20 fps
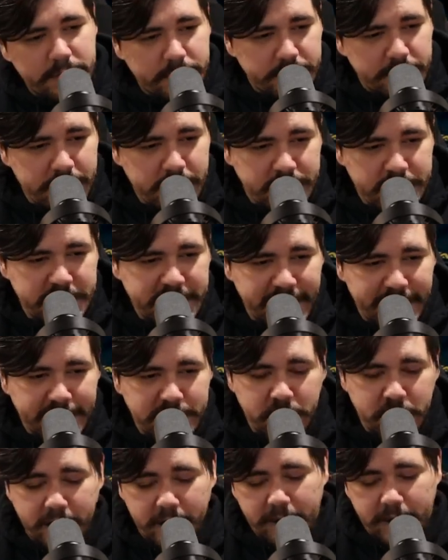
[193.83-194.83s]
your stage
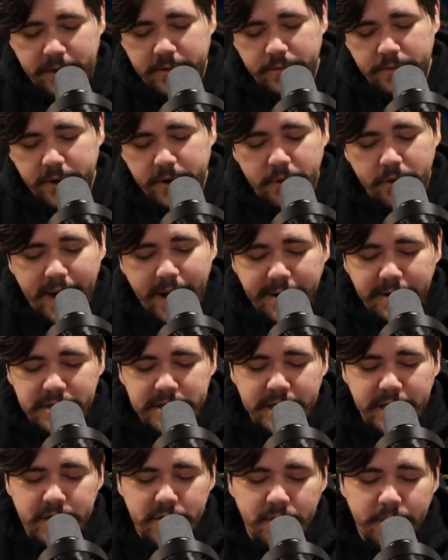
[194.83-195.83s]
card requires
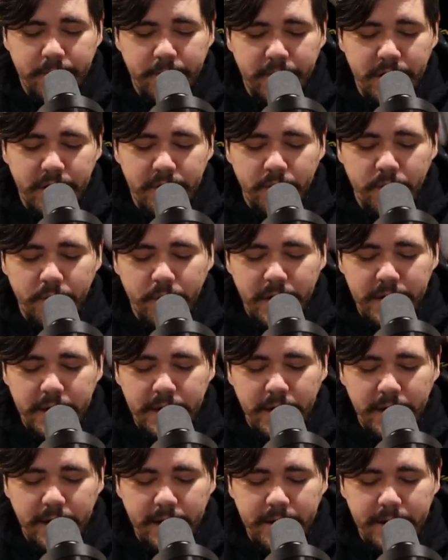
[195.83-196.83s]
that you put 1
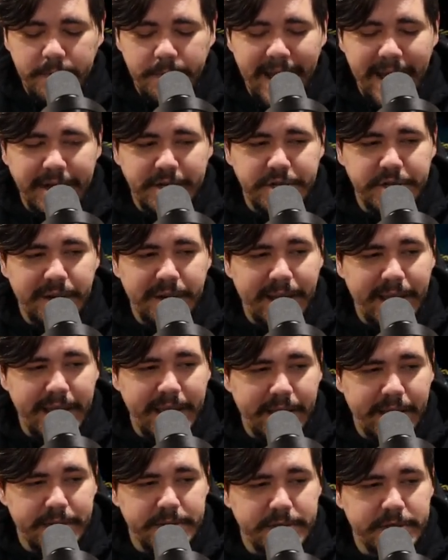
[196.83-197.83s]
card back to your
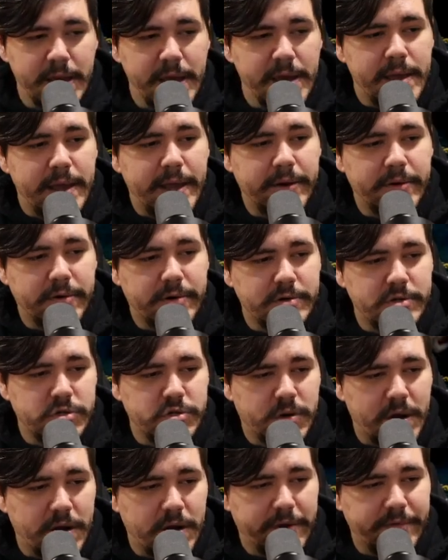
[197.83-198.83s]
hand in order to
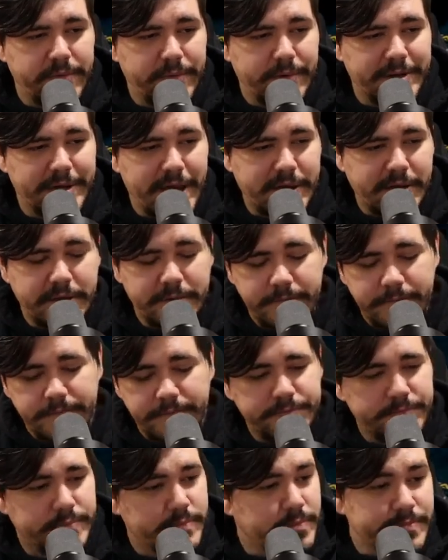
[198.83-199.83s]
draw a card from your deck.
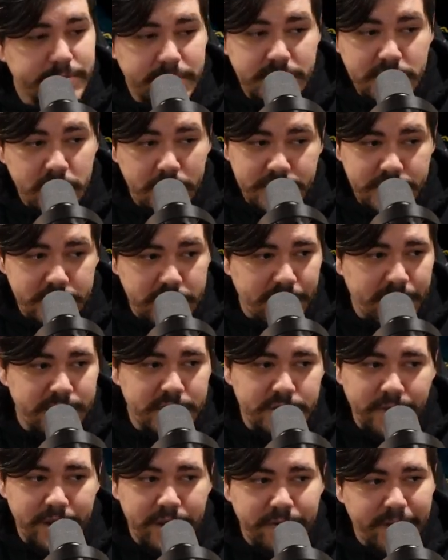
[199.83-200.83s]
Those
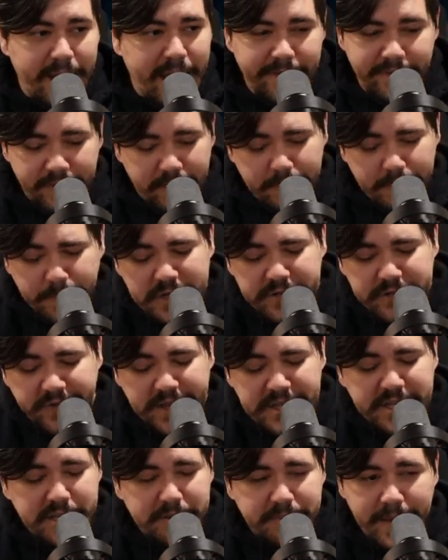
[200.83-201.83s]
turns where you have a bunch of
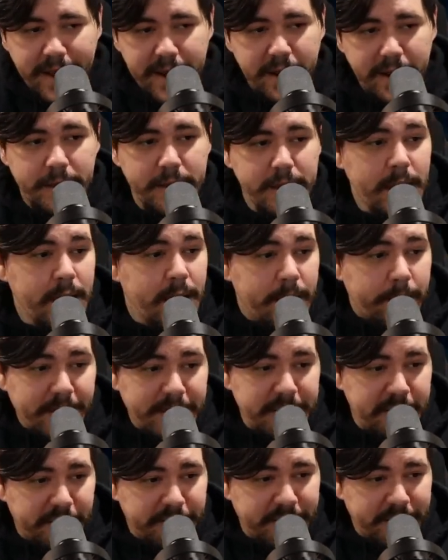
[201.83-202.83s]
excess mana but
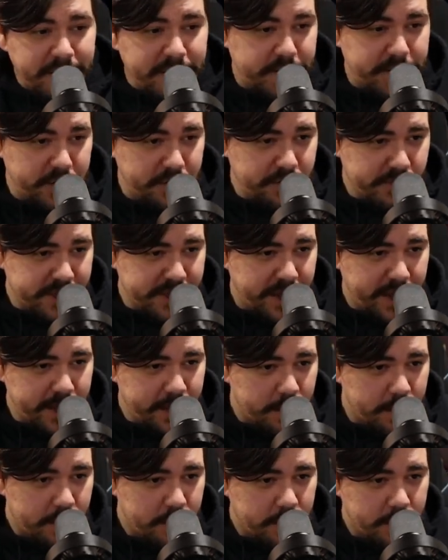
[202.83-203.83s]
nothing to do with
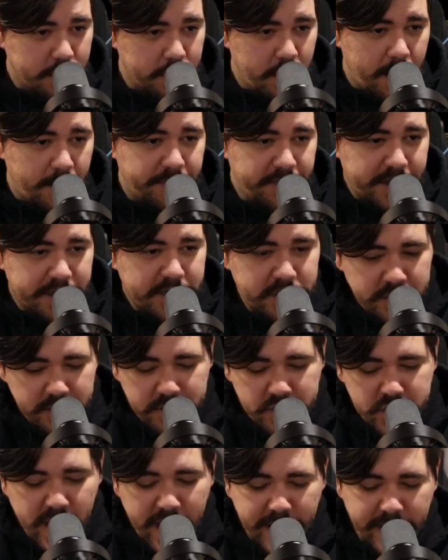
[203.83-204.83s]
it, this is your
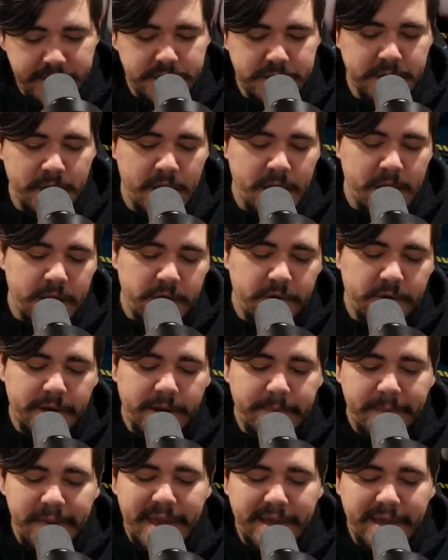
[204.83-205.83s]
chance. You can
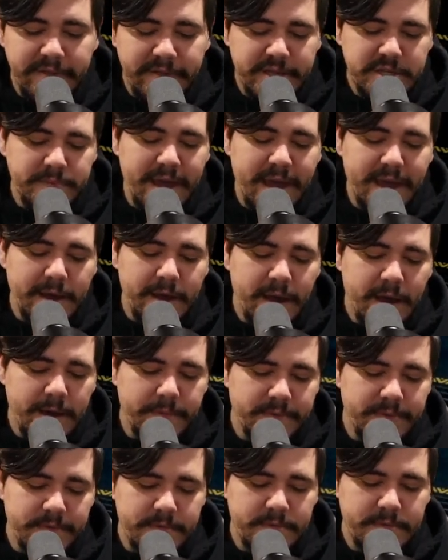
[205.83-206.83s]
pick this back up
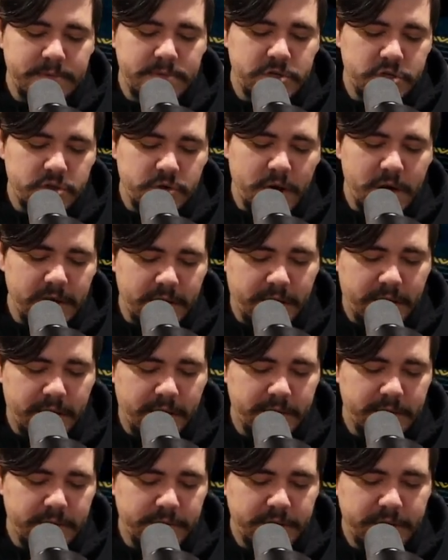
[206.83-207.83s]
to draw a
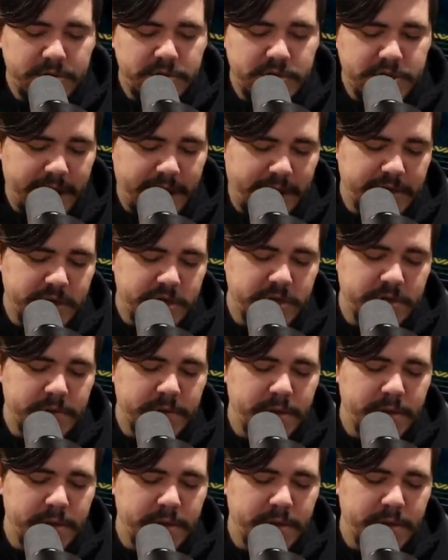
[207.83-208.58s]
card with your stage,